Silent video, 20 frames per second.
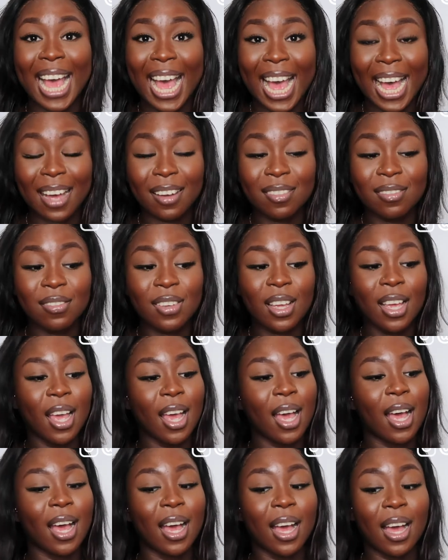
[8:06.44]
have
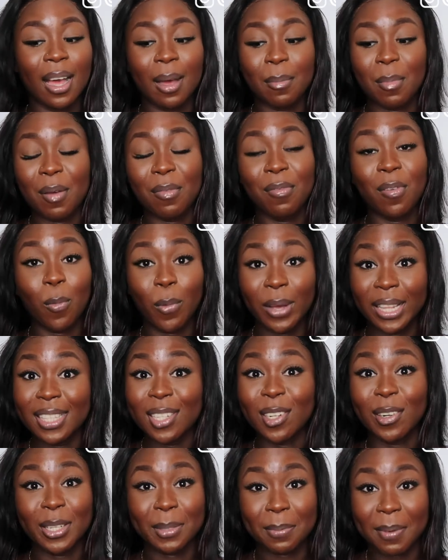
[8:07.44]
for
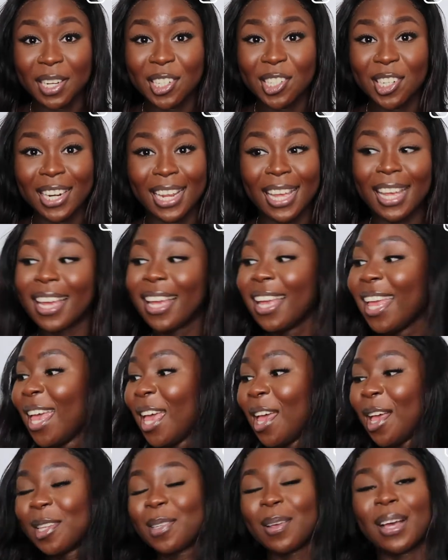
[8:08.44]
winter especially.
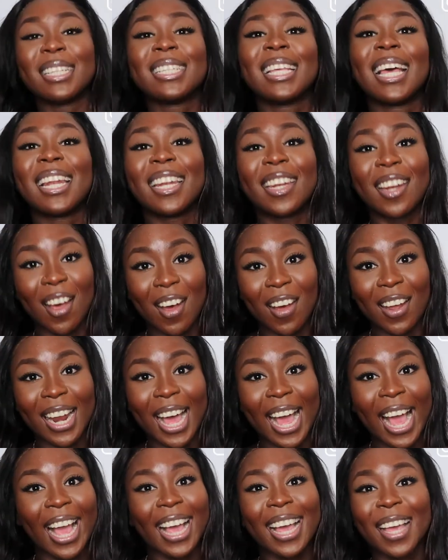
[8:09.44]
So I said, no,
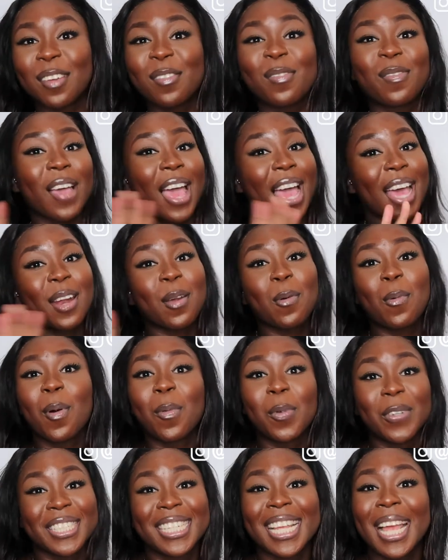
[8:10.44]
like, if
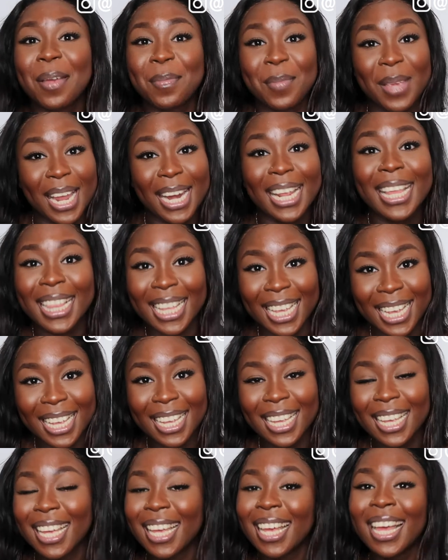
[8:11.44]
anyone wants to get me
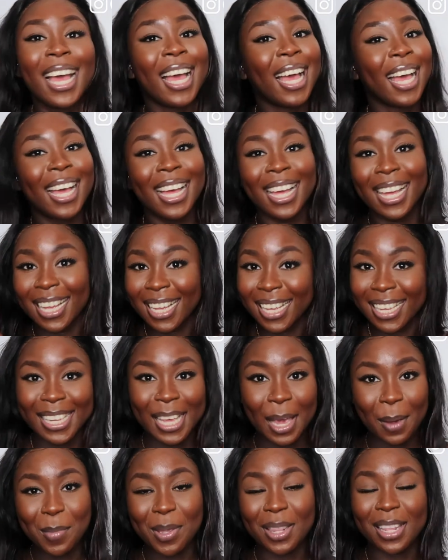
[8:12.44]
anything,
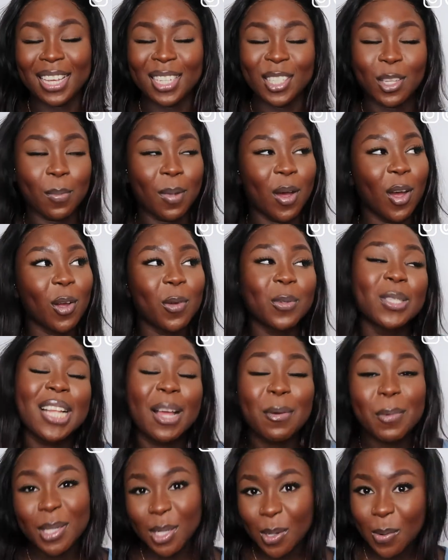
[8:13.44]
get me this. And my uncle was
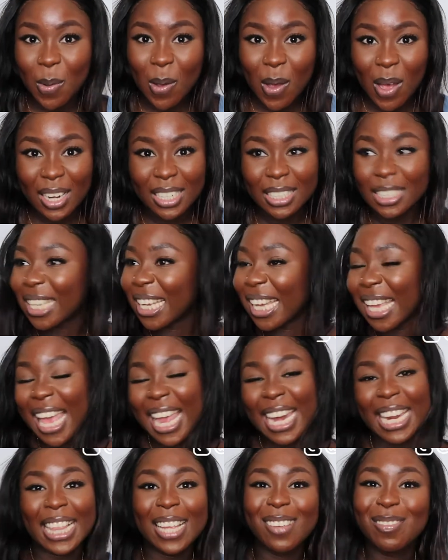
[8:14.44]
like, what you want? You can
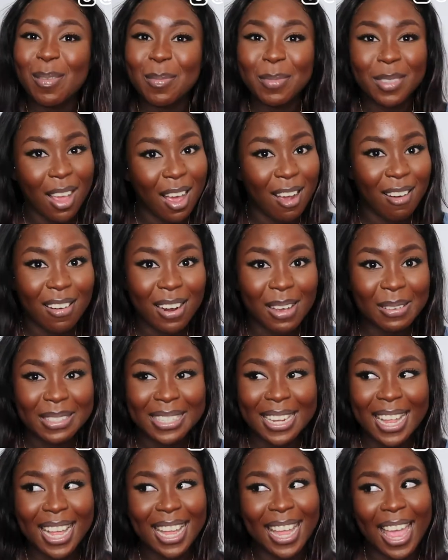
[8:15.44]
get anything from Zara. I
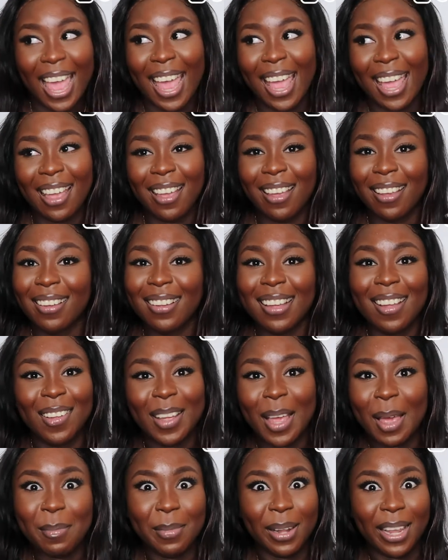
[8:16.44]
was like, okay, I'll
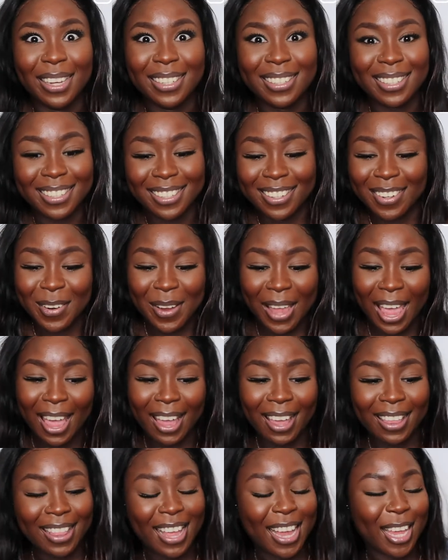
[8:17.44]
get a blazer,
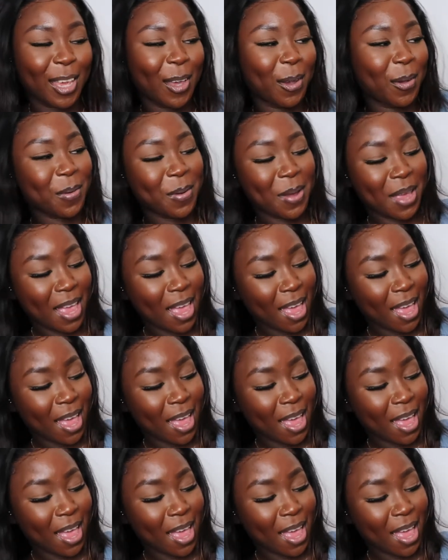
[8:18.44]
okay, thank you.